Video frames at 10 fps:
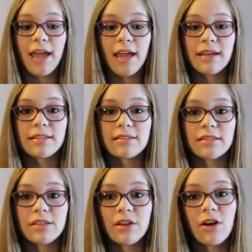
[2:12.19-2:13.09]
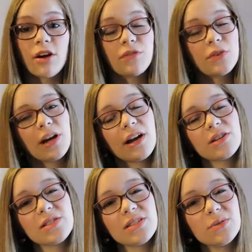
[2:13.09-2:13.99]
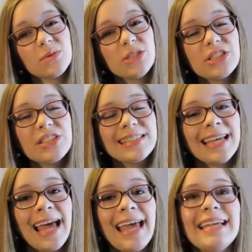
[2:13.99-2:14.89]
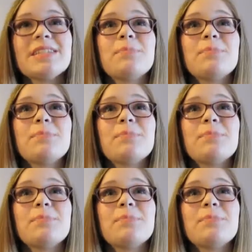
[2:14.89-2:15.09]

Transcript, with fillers: and there are a few characters that you learn to hate